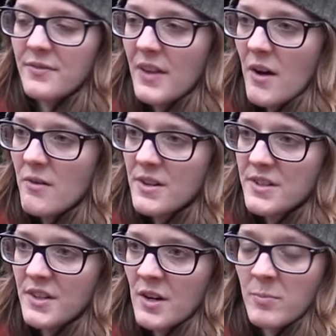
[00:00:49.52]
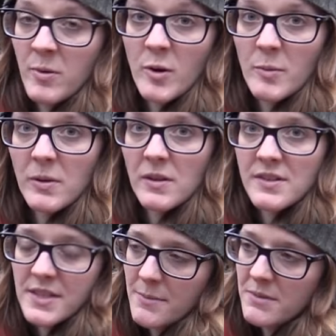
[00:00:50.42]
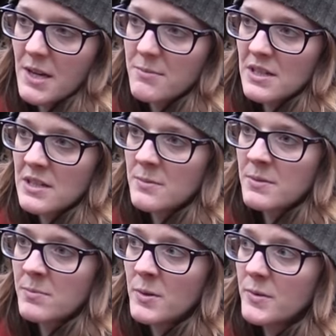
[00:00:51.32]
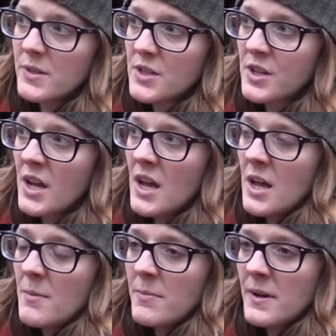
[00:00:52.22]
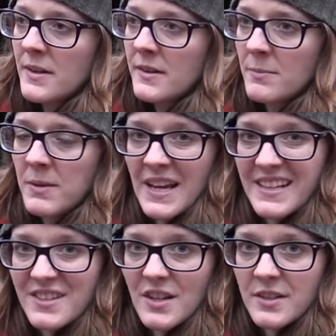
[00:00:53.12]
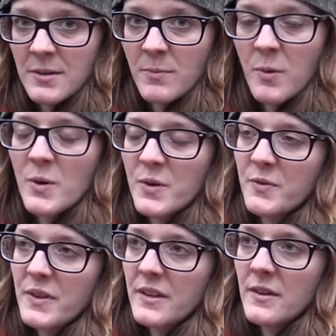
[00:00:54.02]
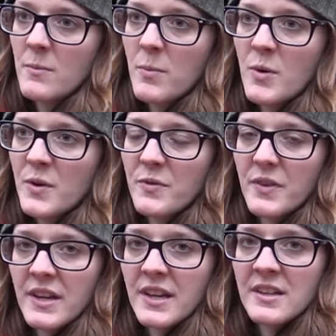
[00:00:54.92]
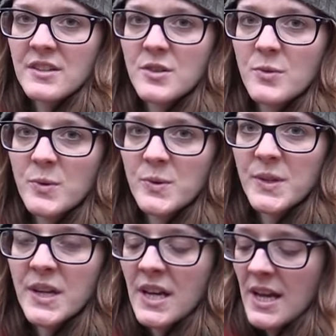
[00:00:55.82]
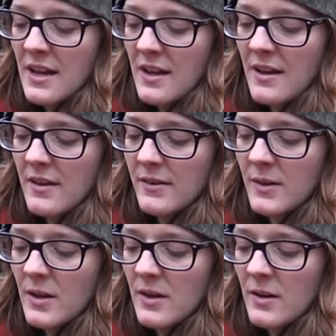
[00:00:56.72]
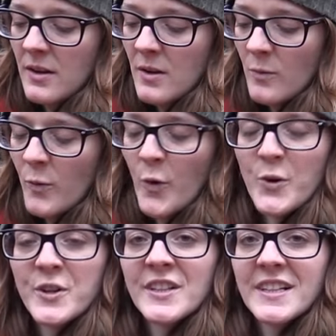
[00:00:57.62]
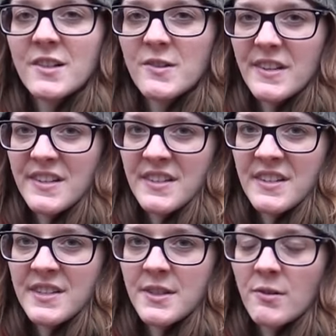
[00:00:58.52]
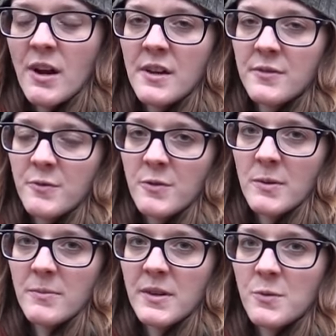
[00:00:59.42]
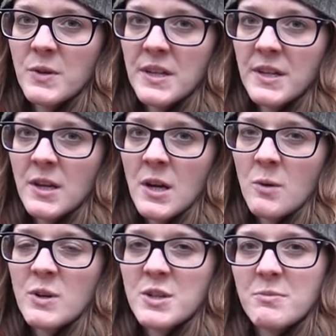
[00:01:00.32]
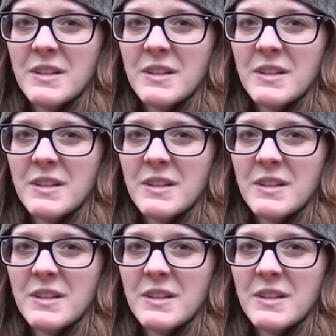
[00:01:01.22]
the flowers are purple, sometimes a little bit bluish. But the plant is not the important thing. The important thing is the root, and the word licorice is derived from the Greek, which